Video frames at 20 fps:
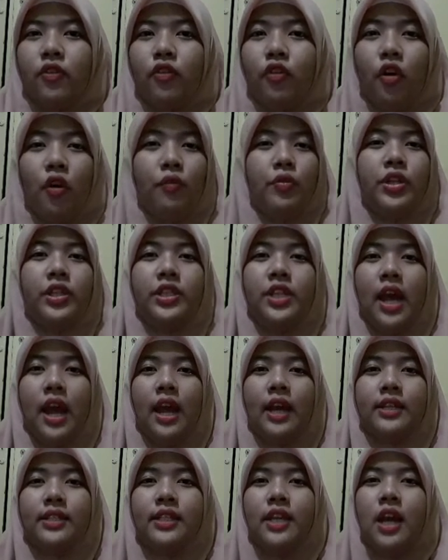from the
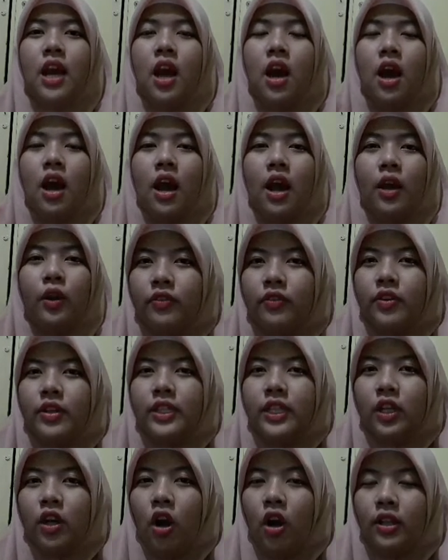text and
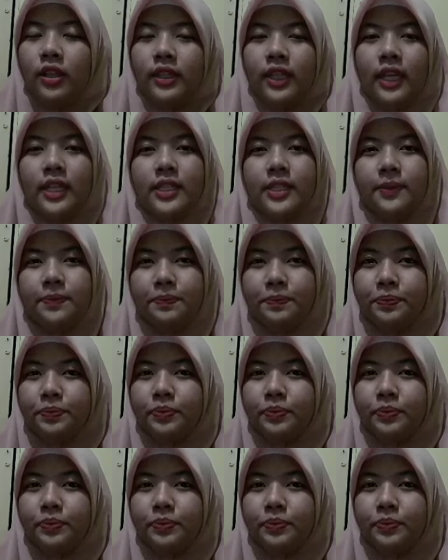what the context